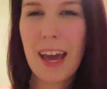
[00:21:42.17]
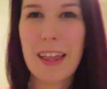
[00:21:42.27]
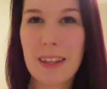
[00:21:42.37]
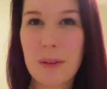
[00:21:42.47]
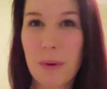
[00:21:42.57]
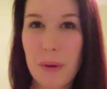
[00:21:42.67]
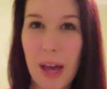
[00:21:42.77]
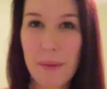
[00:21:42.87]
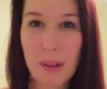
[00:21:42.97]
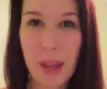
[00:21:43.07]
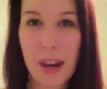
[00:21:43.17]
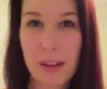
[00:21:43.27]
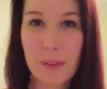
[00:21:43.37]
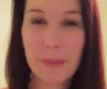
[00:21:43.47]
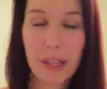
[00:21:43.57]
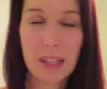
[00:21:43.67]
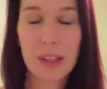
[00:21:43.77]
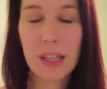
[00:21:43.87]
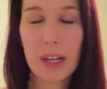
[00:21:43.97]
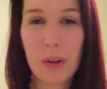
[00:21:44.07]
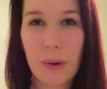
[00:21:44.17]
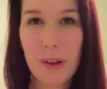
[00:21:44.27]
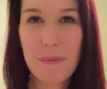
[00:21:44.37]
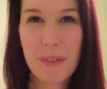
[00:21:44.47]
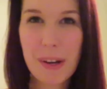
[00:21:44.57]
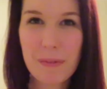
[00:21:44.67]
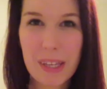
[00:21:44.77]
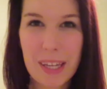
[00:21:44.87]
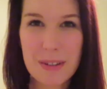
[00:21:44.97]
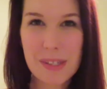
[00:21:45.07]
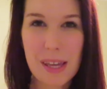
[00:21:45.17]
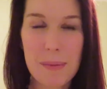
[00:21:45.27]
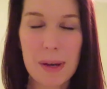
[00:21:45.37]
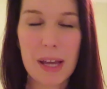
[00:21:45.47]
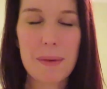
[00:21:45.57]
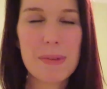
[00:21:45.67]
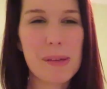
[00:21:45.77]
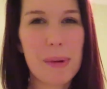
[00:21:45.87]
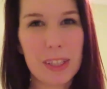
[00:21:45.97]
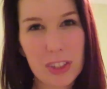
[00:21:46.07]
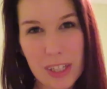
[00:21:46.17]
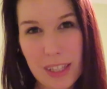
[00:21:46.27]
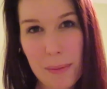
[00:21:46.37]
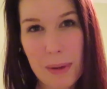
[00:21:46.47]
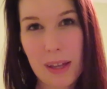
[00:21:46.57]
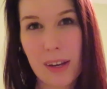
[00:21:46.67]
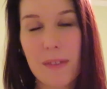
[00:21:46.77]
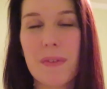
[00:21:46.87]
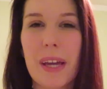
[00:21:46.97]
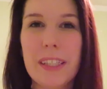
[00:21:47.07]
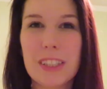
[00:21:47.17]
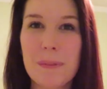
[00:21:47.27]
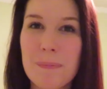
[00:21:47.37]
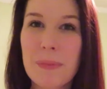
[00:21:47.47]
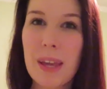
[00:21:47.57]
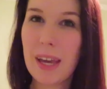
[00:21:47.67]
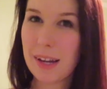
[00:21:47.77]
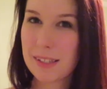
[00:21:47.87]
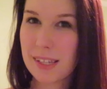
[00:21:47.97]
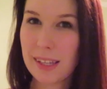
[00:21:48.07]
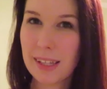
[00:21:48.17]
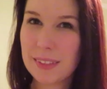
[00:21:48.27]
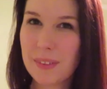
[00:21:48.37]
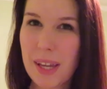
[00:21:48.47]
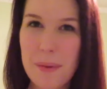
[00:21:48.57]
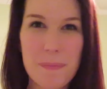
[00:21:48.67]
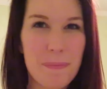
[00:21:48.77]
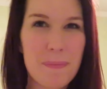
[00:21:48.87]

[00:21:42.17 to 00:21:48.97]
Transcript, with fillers: And then we will have a lot of like little fun videos coming up. So make sure you hit that bell notification, and I'll see you next video.